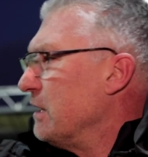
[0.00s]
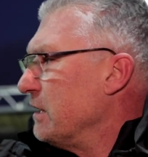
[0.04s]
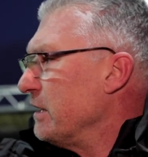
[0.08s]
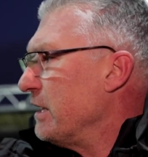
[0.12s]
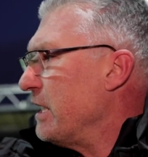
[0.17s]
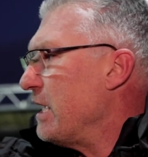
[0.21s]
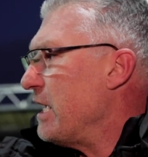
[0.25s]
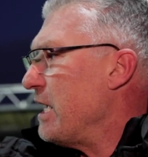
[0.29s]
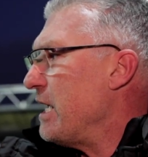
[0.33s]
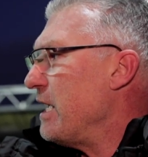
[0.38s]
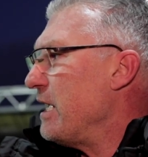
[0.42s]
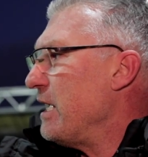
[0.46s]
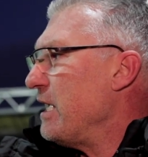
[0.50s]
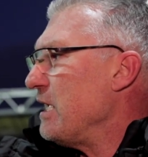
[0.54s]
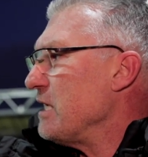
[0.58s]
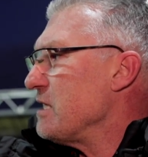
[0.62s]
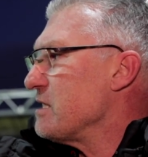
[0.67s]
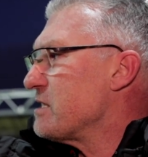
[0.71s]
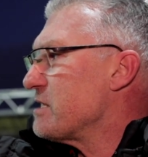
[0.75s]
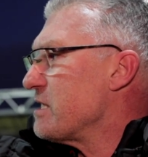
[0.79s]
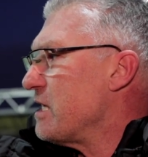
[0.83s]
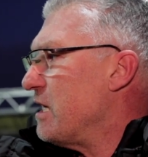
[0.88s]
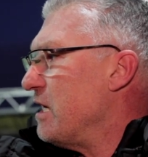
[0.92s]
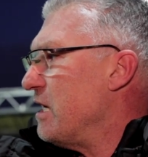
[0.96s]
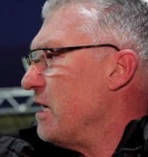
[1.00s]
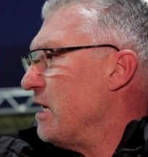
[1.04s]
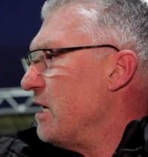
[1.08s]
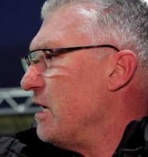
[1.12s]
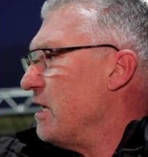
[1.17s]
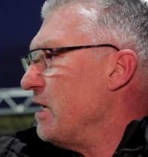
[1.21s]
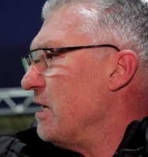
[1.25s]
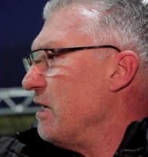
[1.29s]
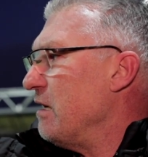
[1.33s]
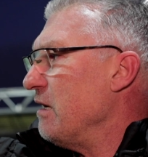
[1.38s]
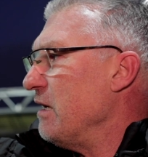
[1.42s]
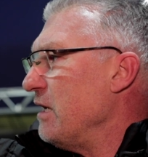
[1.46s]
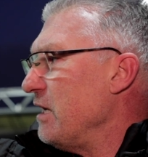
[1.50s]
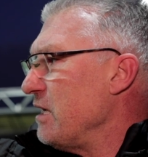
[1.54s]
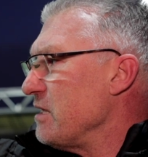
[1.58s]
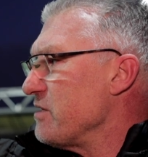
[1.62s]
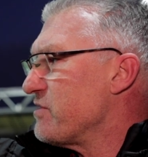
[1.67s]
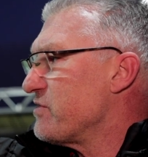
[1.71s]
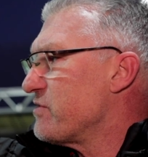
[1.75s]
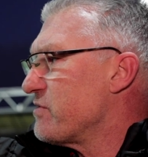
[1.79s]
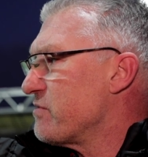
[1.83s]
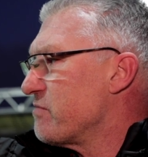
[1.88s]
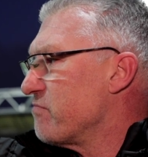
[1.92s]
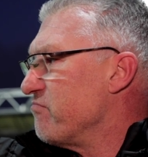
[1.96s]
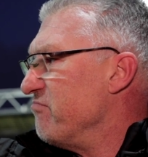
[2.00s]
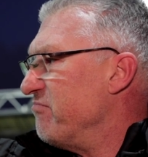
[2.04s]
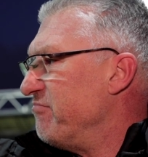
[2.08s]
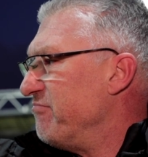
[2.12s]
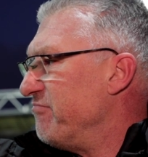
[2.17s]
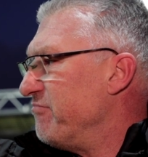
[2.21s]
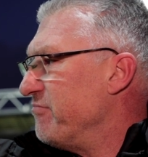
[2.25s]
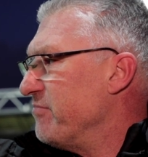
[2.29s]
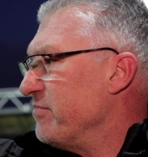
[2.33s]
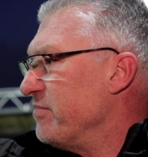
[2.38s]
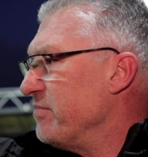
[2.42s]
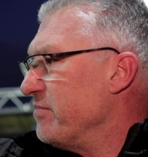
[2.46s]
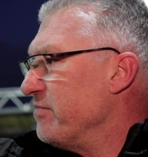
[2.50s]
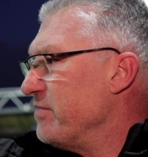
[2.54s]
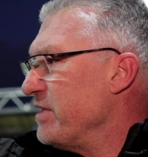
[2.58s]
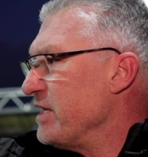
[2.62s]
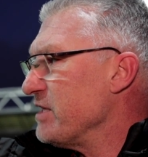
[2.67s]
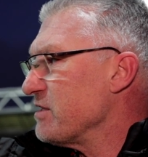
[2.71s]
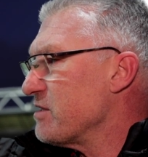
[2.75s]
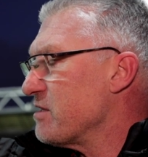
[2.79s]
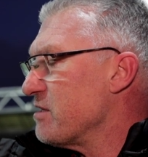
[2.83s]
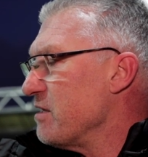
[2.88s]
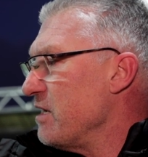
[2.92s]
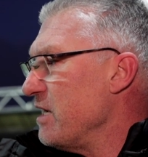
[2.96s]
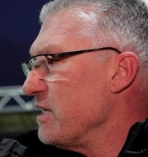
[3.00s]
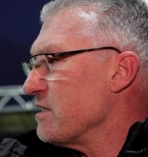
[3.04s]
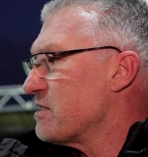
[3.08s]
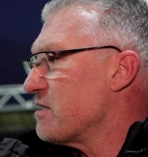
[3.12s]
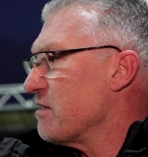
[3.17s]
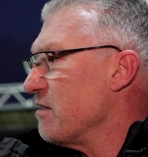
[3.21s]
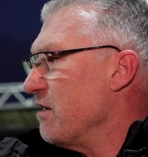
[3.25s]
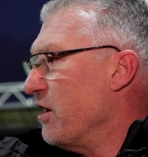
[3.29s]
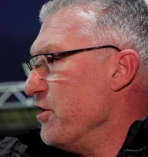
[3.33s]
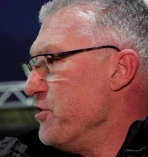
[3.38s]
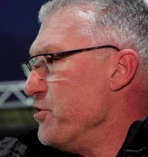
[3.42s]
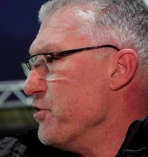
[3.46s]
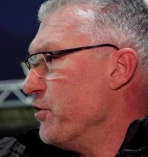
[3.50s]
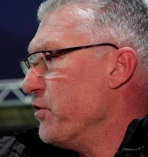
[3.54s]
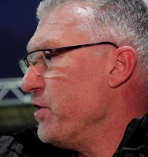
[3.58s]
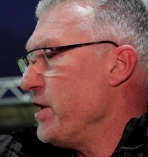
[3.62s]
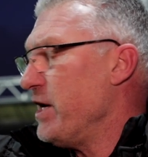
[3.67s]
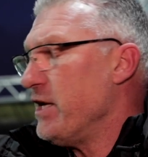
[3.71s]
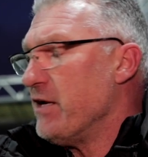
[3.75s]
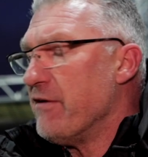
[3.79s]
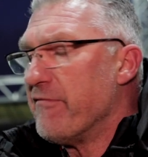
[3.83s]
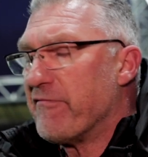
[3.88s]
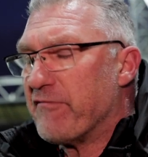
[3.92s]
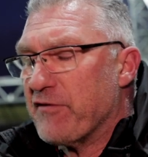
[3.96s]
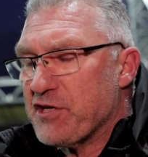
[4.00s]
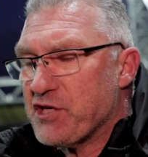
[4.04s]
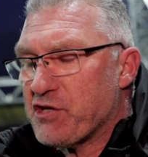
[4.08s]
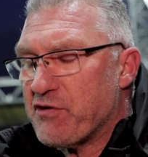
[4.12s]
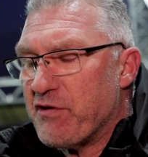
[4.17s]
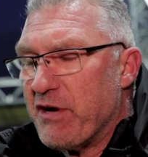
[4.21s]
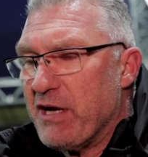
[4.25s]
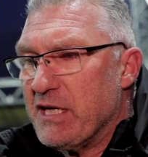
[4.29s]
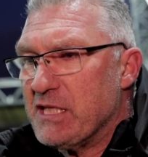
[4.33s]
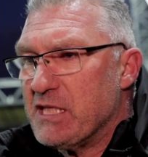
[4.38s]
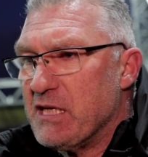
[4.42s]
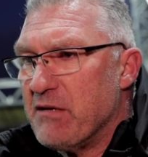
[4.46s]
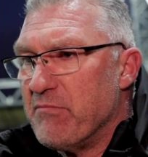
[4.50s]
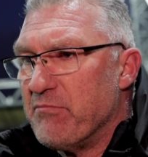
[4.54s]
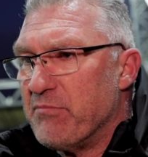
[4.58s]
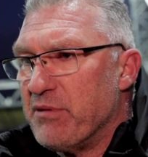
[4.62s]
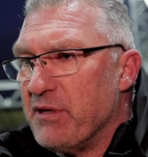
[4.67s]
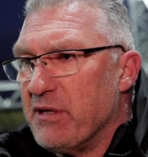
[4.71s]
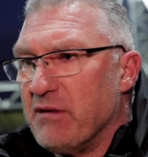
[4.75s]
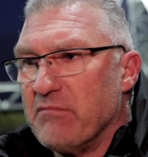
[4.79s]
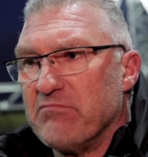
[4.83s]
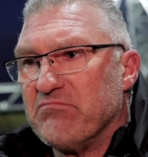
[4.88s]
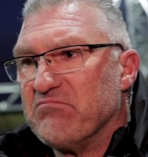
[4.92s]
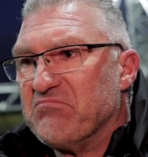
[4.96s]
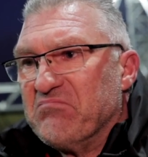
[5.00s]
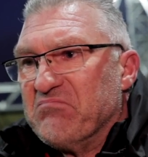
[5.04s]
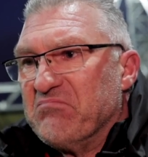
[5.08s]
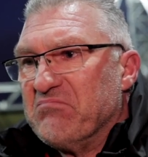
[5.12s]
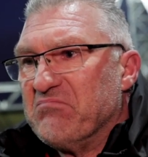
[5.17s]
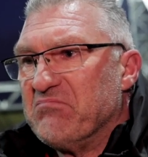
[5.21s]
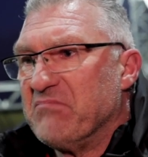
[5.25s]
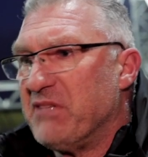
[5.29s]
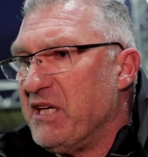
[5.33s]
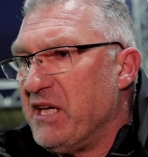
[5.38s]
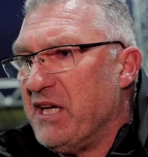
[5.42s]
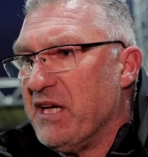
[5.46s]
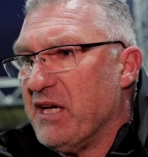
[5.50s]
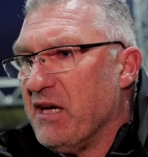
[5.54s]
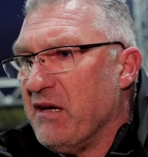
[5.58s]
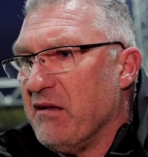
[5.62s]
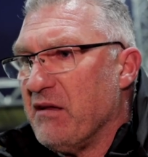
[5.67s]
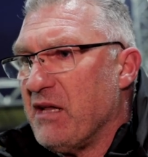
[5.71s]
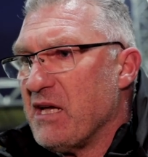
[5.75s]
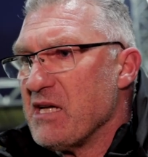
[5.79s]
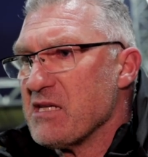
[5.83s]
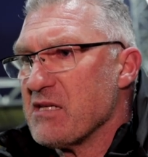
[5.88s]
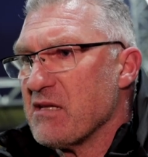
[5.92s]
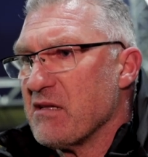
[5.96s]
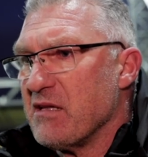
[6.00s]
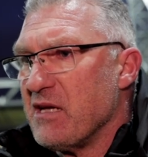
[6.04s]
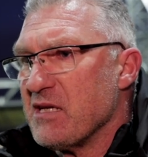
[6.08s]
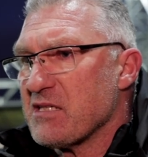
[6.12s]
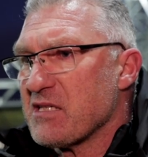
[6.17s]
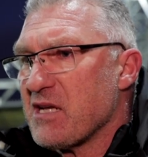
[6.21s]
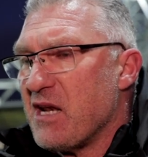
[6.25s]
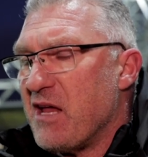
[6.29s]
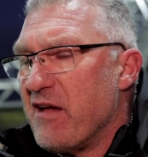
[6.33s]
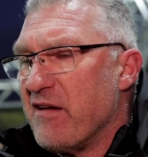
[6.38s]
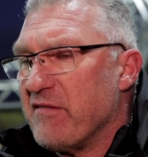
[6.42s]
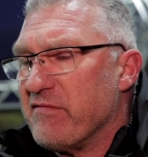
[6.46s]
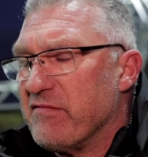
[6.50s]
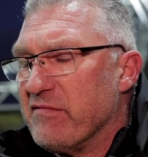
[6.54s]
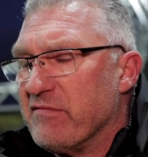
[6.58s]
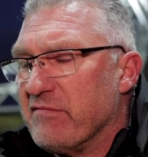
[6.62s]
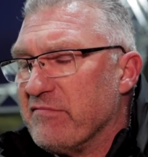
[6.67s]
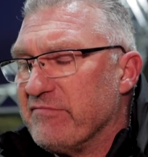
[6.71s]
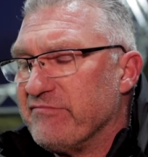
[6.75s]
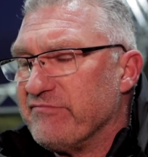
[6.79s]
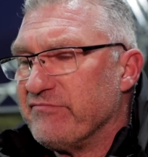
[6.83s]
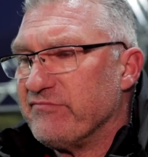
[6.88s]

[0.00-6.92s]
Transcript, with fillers: yeah, it's uh, it's it's it's annoying and frustrating, but there you go. That that's life.